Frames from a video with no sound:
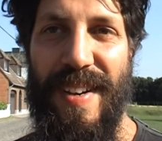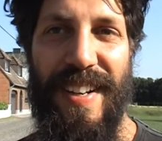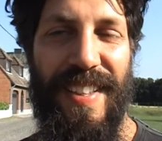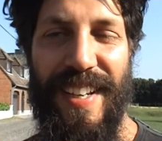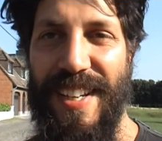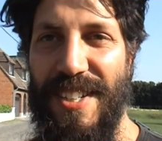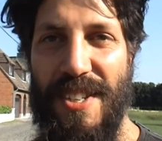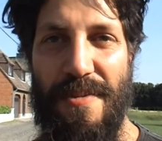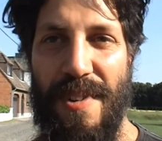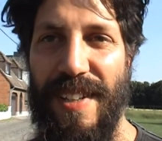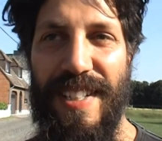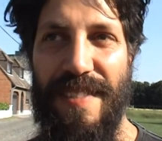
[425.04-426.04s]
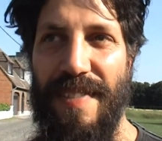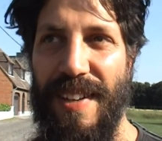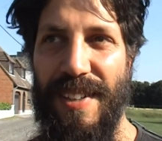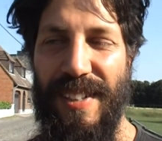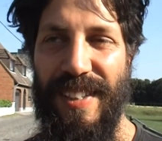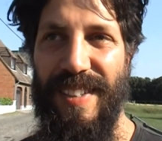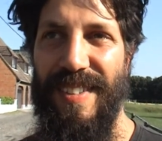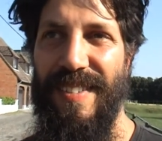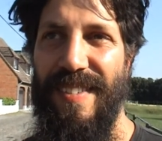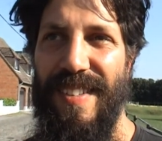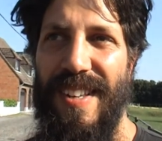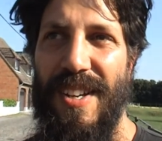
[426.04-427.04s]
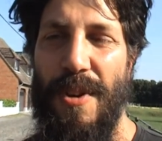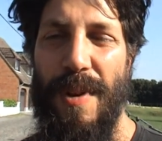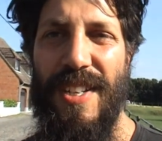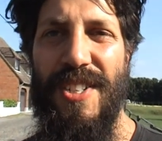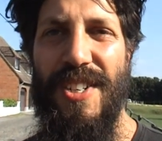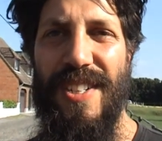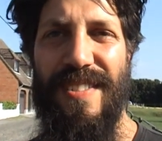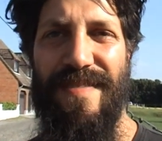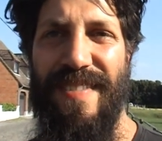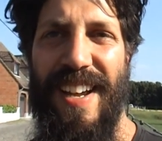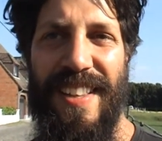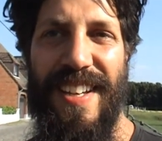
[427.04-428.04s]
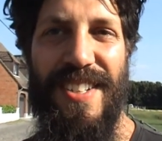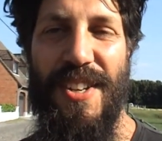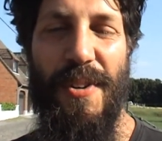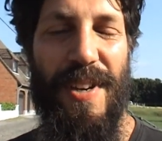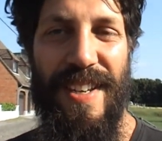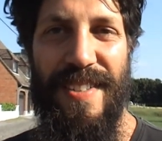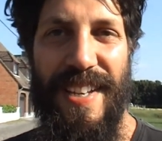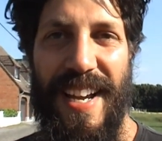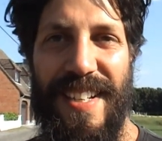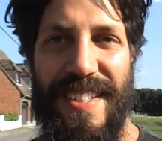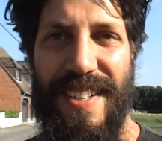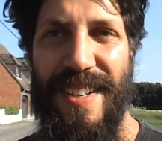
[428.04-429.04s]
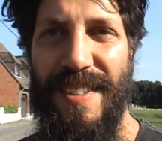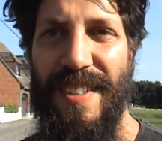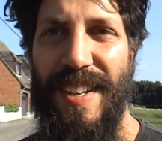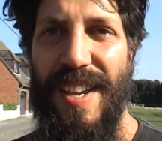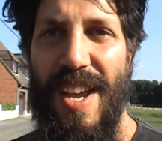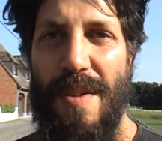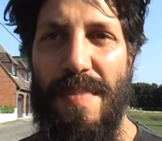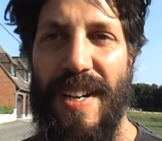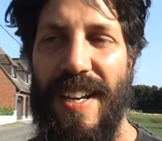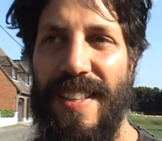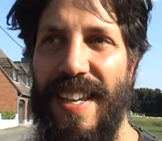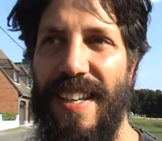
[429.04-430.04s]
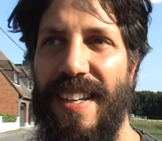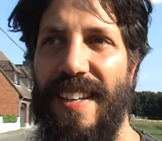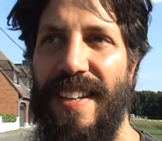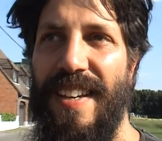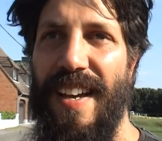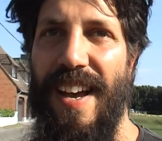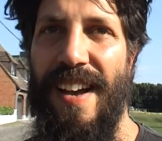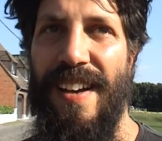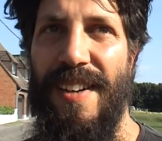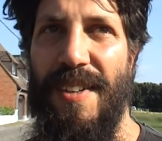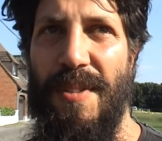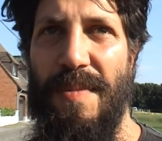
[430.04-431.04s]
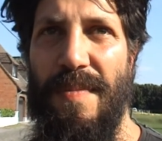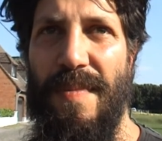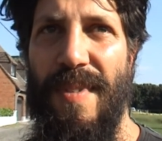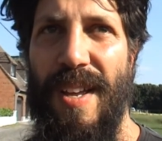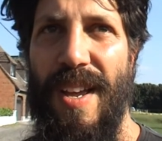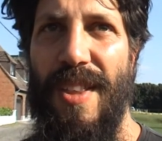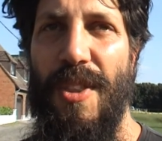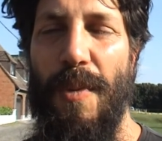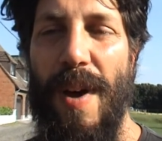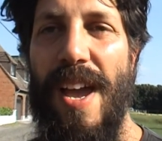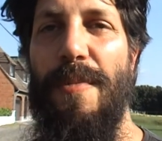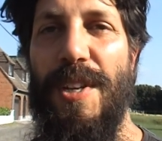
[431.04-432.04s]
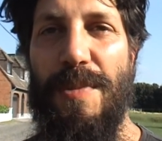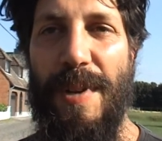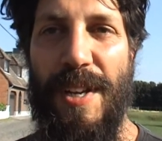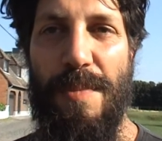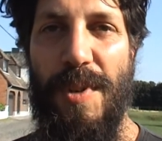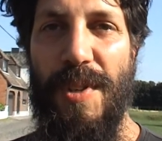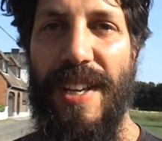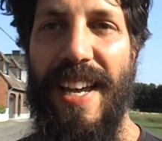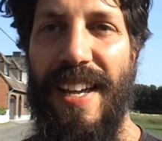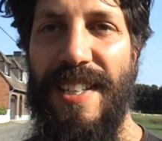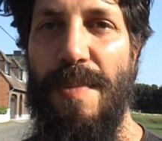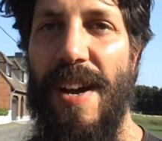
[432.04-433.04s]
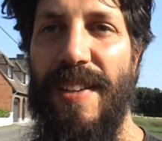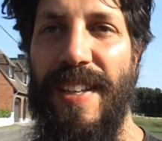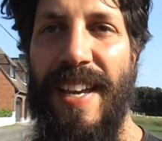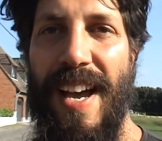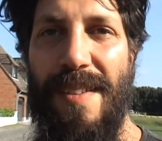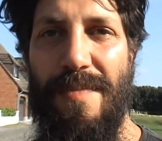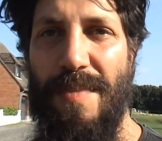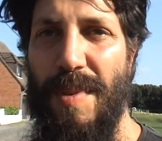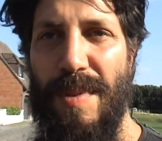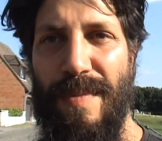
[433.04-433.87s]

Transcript: I think it's a really difficult question and there's no easy answer. But I think the way in which we communicate about the camp